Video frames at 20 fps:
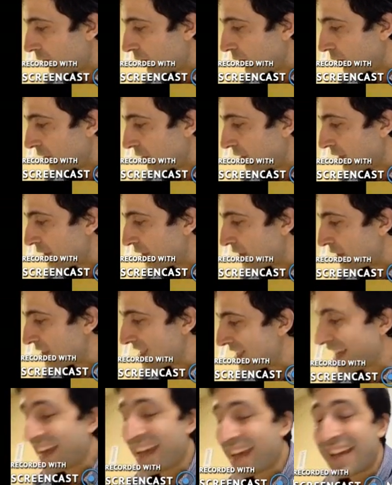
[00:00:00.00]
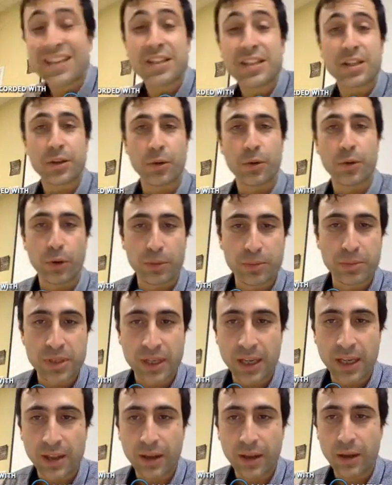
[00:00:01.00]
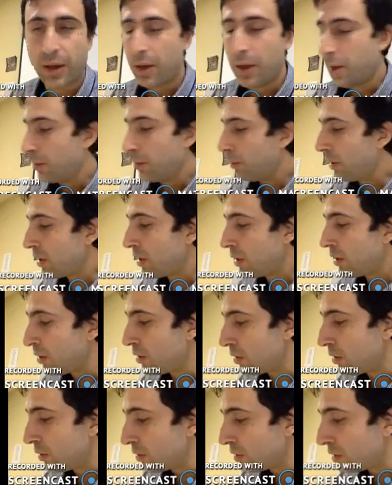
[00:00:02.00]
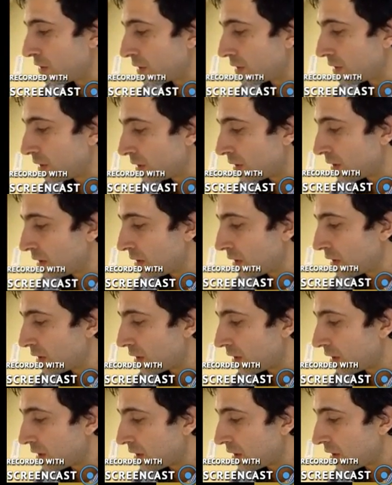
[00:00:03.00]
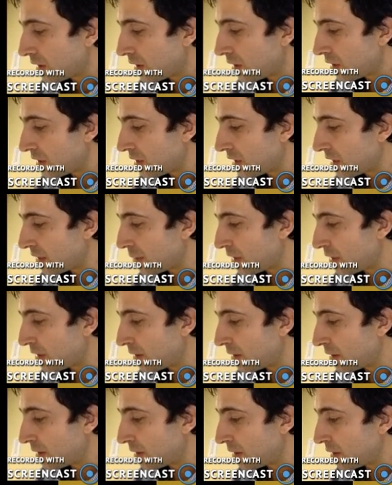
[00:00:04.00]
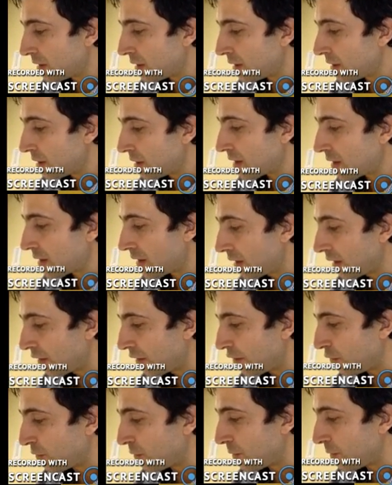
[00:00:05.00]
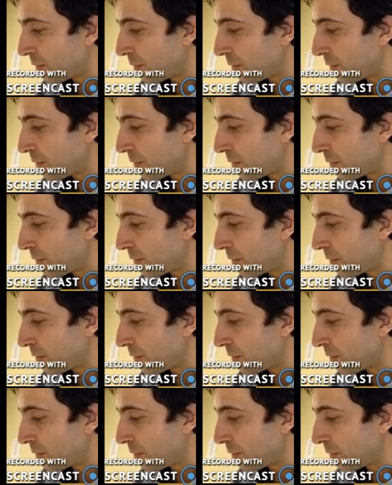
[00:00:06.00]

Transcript: or at least the tens are grouped together, we can use a stem and leaf